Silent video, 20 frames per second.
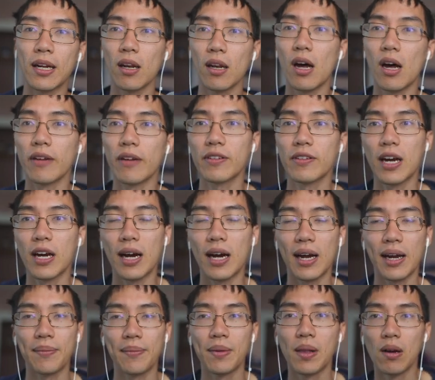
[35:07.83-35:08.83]
a lot of
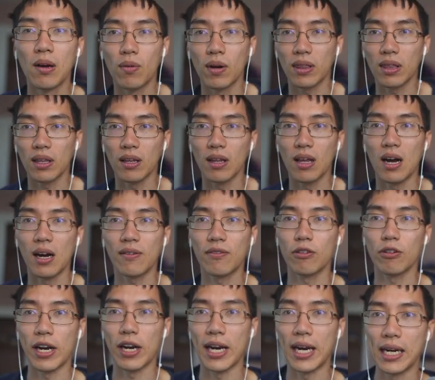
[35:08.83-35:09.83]
time with a lock
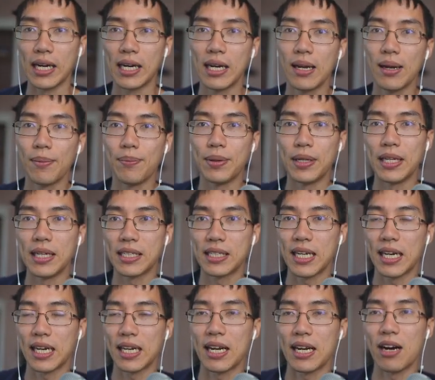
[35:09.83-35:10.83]
for A being
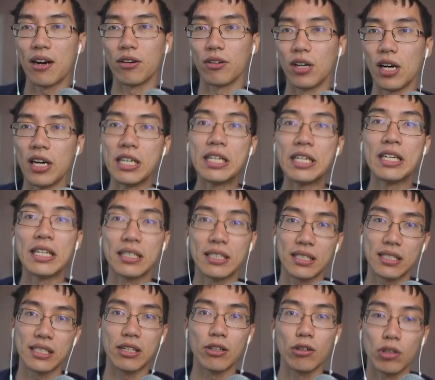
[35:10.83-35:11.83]
taken out
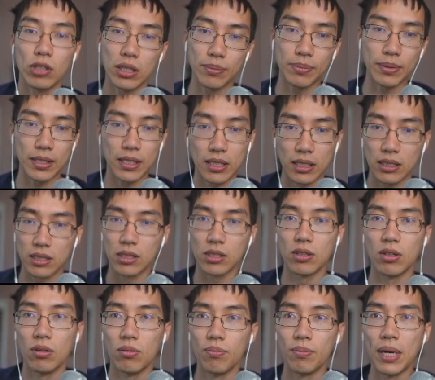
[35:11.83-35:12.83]
unnecessarily because
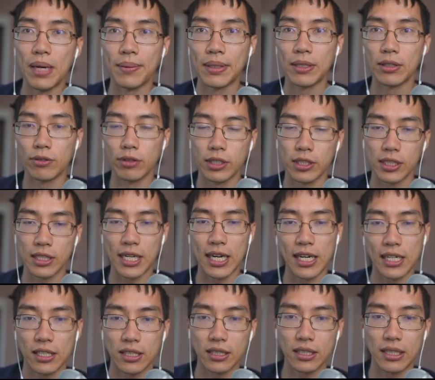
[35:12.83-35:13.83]
maybe there isn't
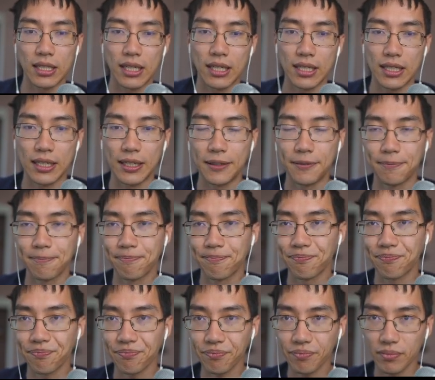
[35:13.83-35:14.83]
actually any
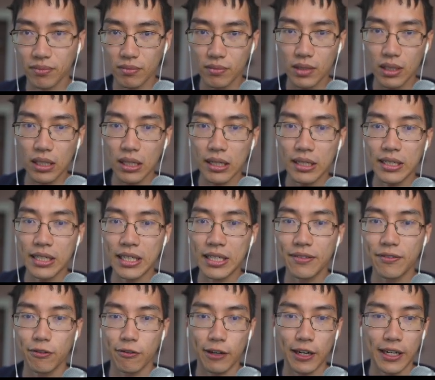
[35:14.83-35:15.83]
need
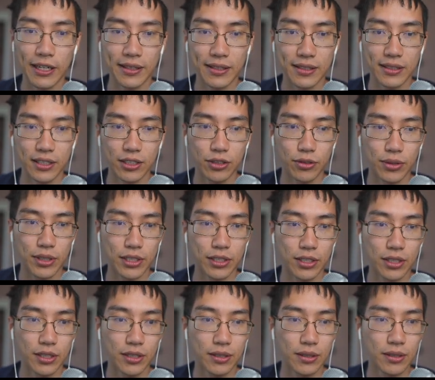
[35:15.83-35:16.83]
for A in this
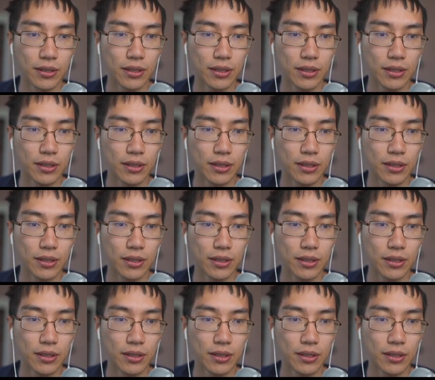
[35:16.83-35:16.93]
situation.